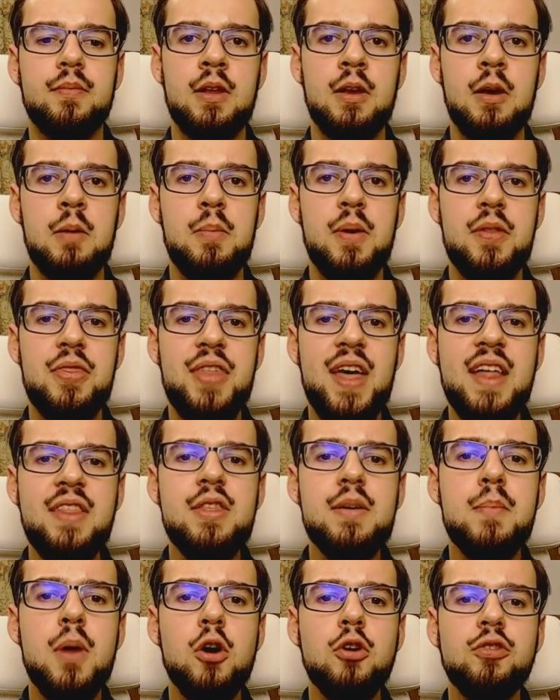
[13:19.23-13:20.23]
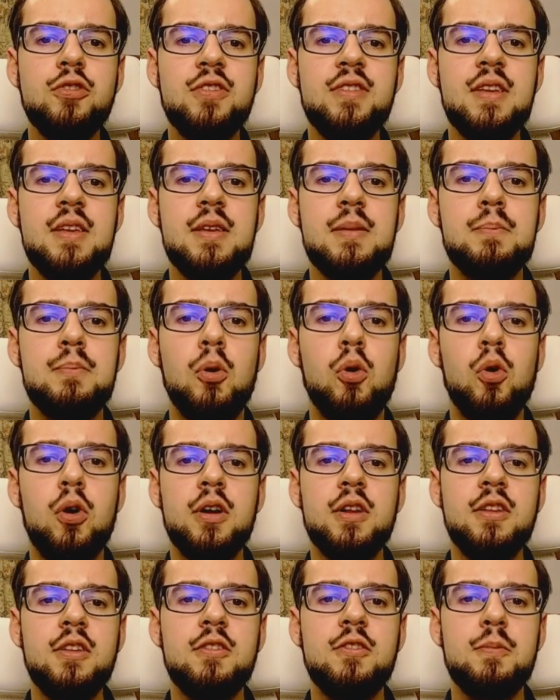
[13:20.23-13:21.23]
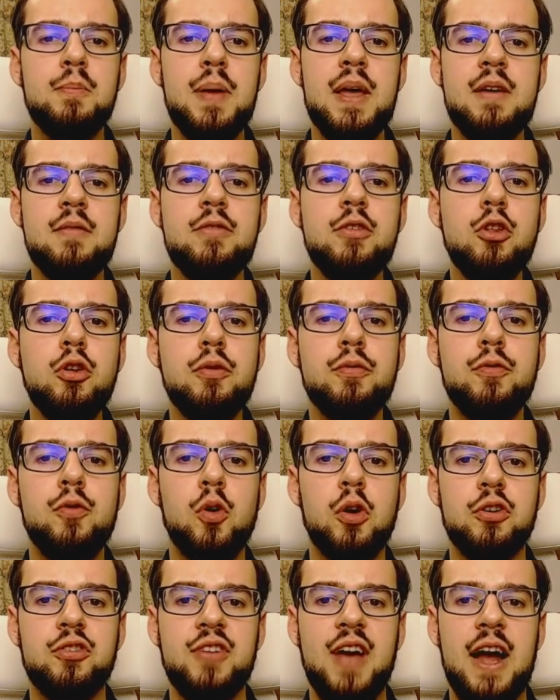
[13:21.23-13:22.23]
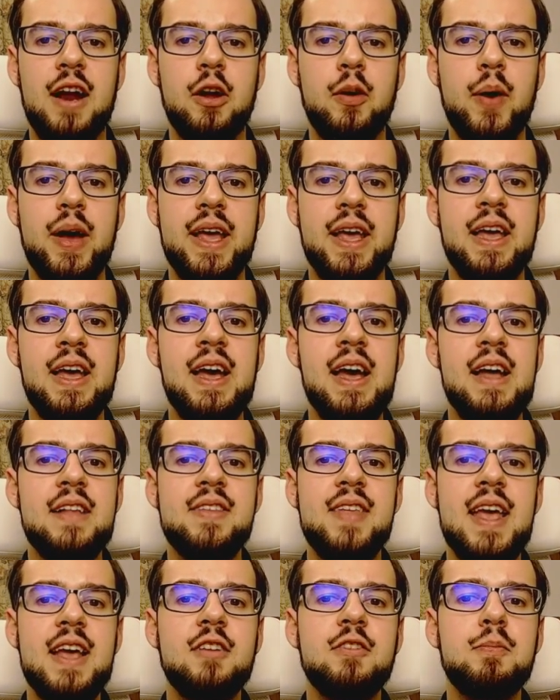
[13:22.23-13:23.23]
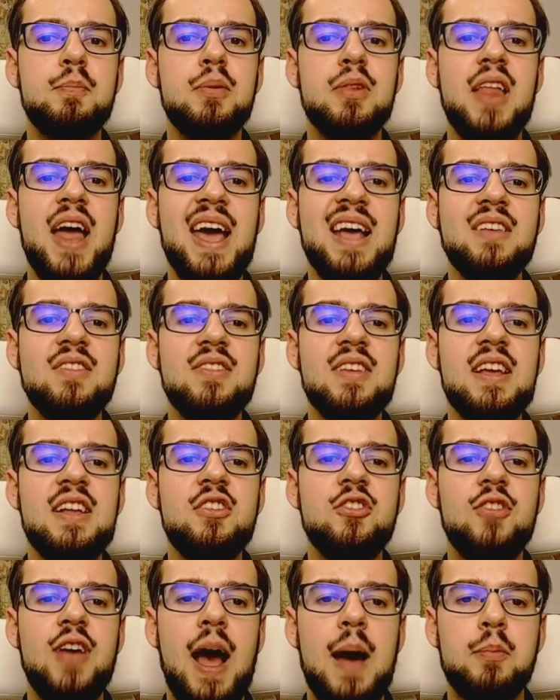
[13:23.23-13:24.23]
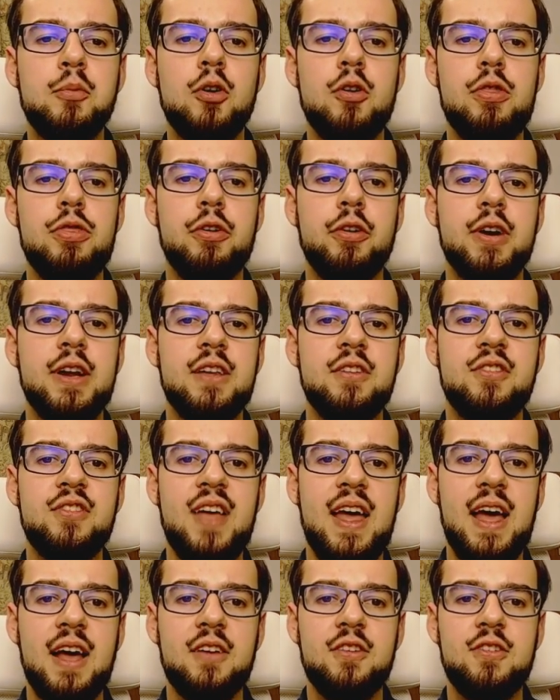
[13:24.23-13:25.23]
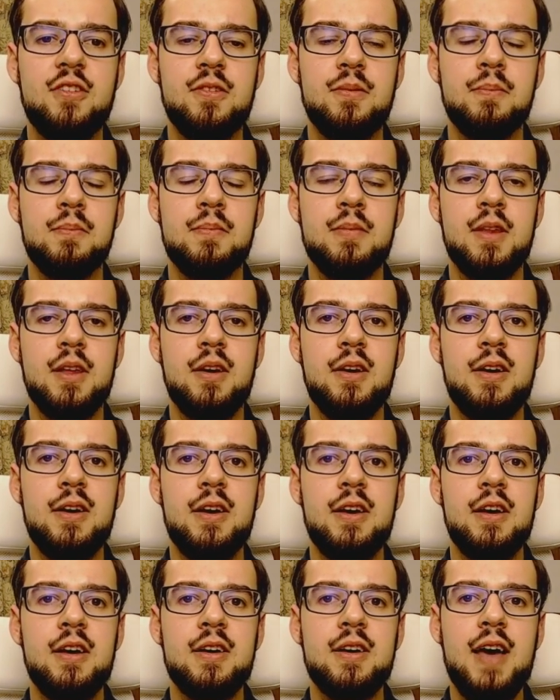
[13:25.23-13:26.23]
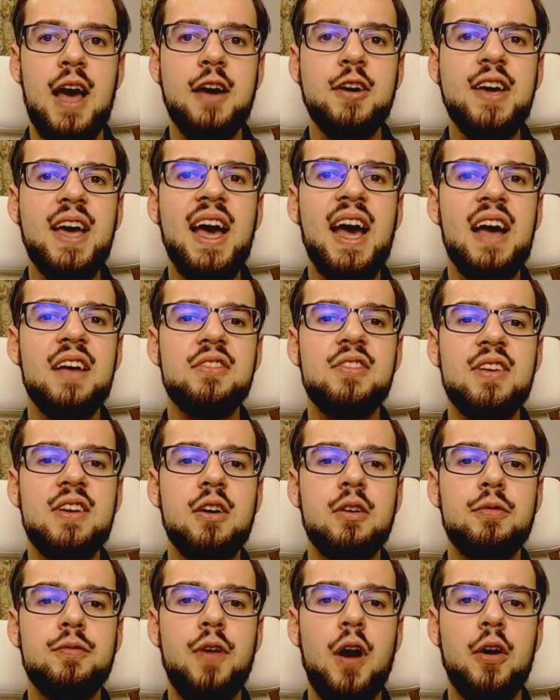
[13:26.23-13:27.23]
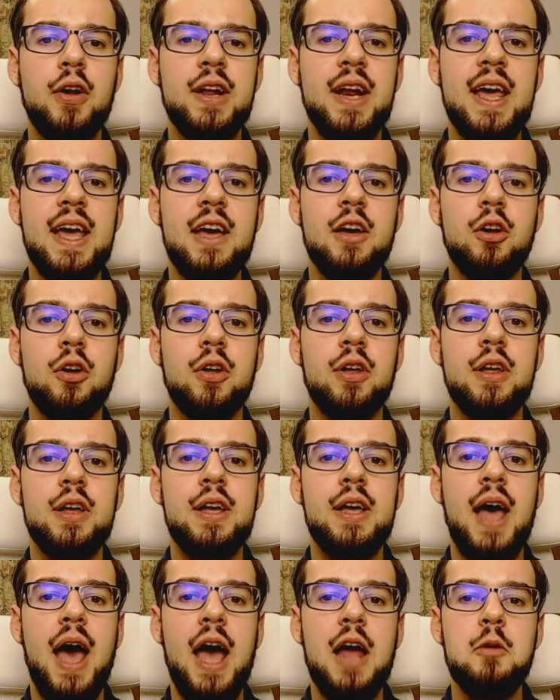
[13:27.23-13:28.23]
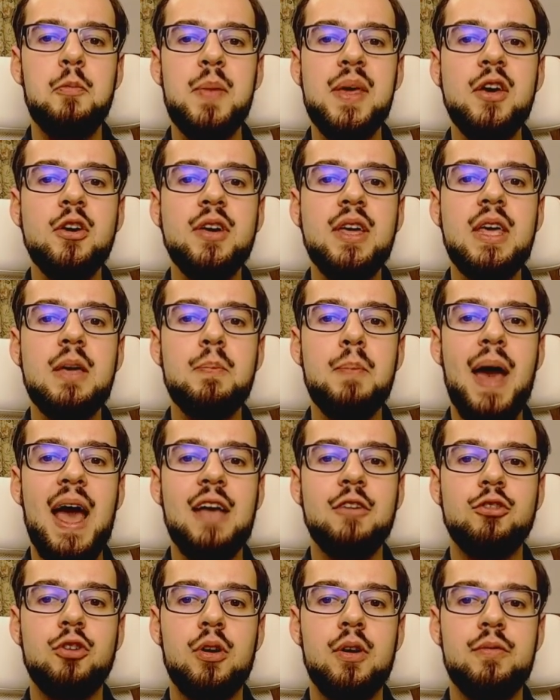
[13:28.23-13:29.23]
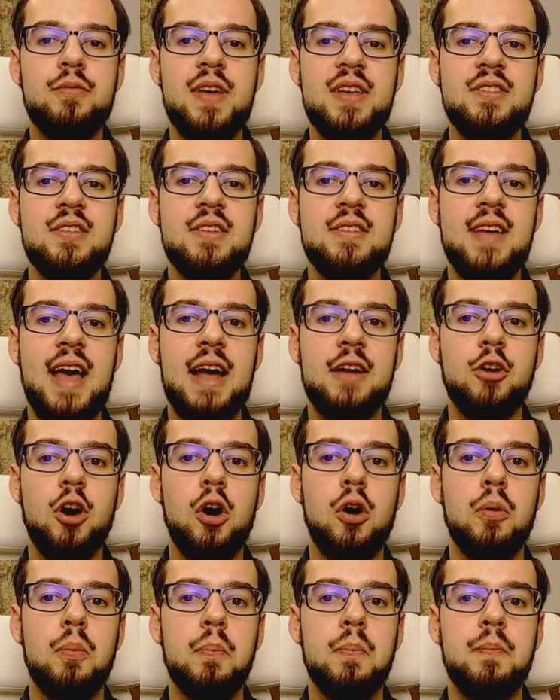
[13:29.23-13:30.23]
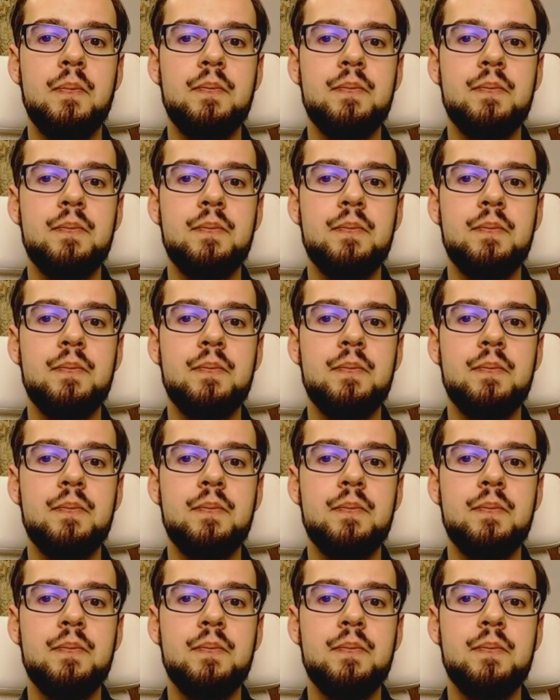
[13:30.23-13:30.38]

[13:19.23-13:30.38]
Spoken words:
But then the most important pivotal foreshadowing takes place in chapter 36. Kaguya has here fallen ill, and Miyuki pays her a visit at home.